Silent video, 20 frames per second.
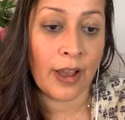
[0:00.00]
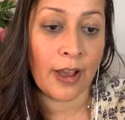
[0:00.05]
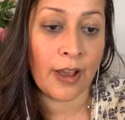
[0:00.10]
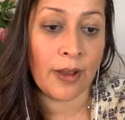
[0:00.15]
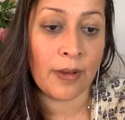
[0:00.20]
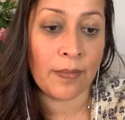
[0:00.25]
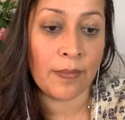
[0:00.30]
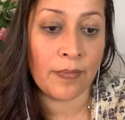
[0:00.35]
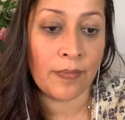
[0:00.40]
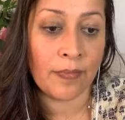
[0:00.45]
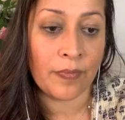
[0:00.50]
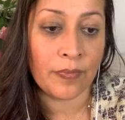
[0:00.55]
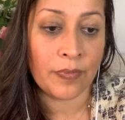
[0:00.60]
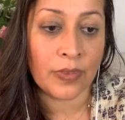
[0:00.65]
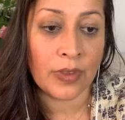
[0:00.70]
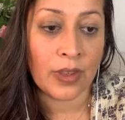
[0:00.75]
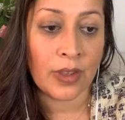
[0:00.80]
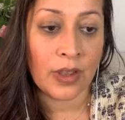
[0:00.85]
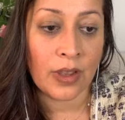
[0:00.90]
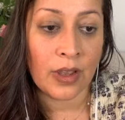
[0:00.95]
Um,
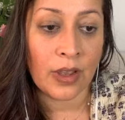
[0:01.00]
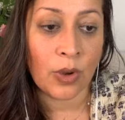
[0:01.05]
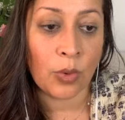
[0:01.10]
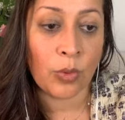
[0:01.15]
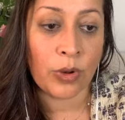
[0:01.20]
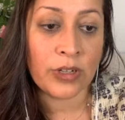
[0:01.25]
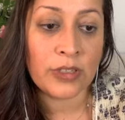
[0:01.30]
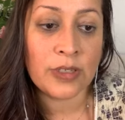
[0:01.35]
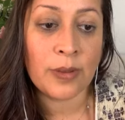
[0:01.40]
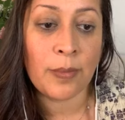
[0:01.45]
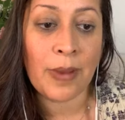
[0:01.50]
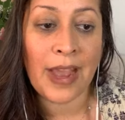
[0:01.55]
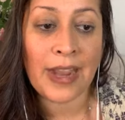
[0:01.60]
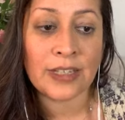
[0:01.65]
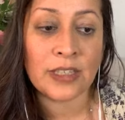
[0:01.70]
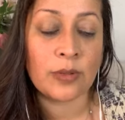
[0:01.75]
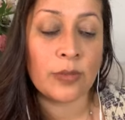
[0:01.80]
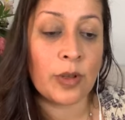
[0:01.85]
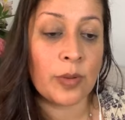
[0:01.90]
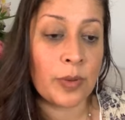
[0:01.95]
what is the
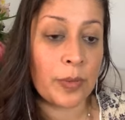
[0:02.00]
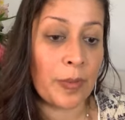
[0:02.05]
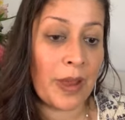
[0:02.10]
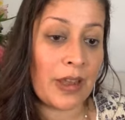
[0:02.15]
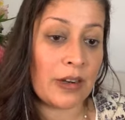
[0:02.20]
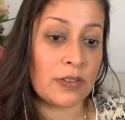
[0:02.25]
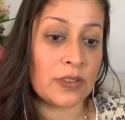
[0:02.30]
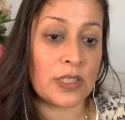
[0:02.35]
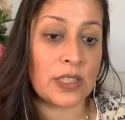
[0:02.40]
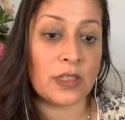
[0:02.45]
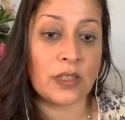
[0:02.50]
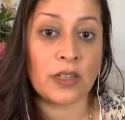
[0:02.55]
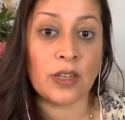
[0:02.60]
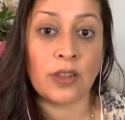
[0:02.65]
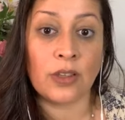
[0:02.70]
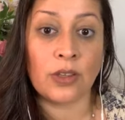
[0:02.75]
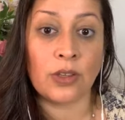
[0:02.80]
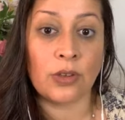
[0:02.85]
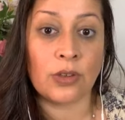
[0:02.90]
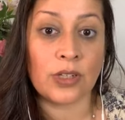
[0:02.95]
maximum amount of
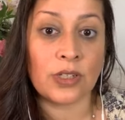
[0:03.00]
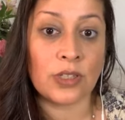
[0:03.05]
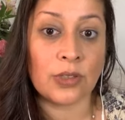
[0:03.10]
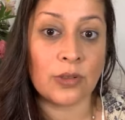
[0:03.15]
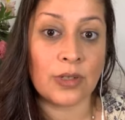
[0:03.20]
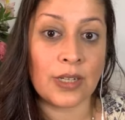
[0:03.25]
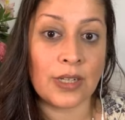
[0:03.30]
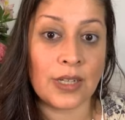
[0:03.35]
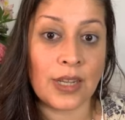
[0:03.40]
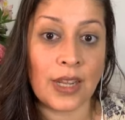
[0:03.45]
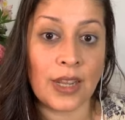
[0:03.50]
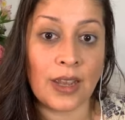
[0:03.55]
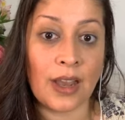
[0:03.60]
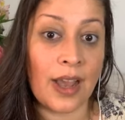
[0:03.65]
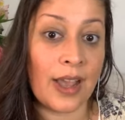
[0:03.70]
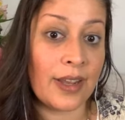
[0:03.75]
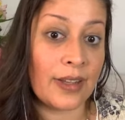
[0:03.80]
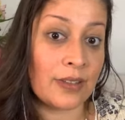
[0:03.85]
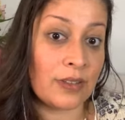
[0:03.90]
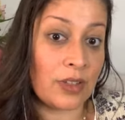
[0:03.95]
silica that you can do in a
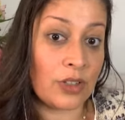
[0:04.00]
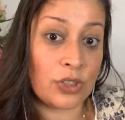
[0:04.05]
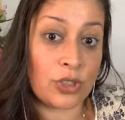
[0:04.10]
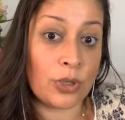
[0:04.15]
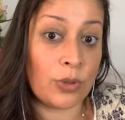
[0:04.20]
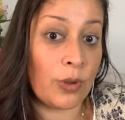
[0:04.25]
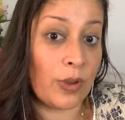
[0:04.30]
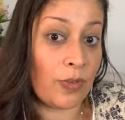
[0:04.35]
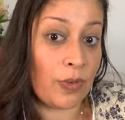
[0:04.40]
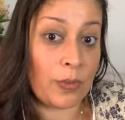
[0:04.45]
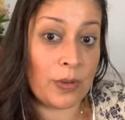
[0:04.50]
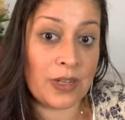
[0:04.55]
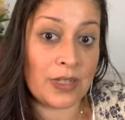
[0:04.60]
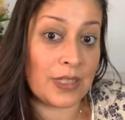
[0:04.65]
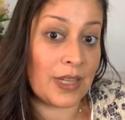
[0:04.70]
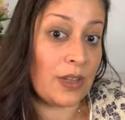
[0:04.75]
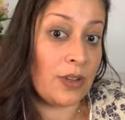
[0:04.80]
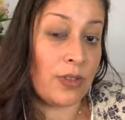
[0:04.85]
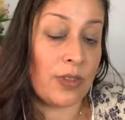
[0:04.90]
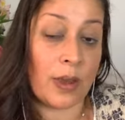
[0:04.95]
day? I there's no way for me
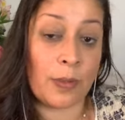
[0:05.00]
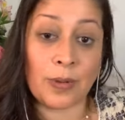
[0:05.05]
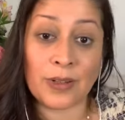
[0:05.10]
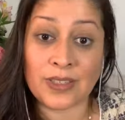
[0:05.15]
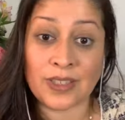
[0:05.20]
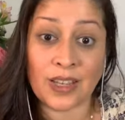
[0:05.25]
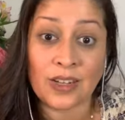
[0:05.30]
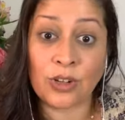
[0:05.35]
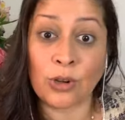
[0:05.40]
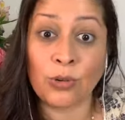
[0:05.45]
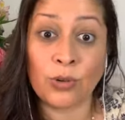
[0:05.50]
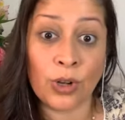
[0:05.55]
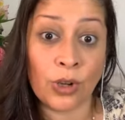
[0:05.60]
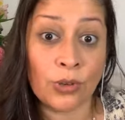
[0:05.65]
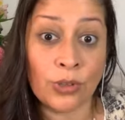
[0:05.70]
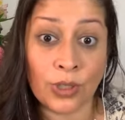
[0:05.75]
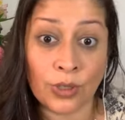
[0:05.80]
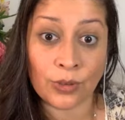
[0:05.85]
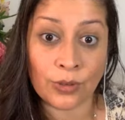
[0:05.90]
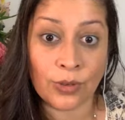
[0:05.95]
to tell you that because I don't
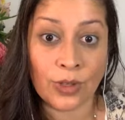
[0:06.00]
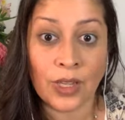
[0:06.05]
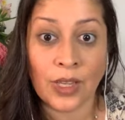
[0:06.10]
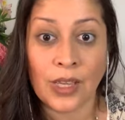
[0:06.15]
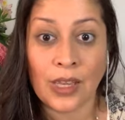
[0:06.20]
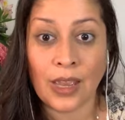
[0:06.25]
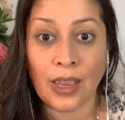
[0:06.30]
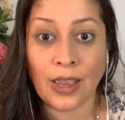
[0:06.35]
you.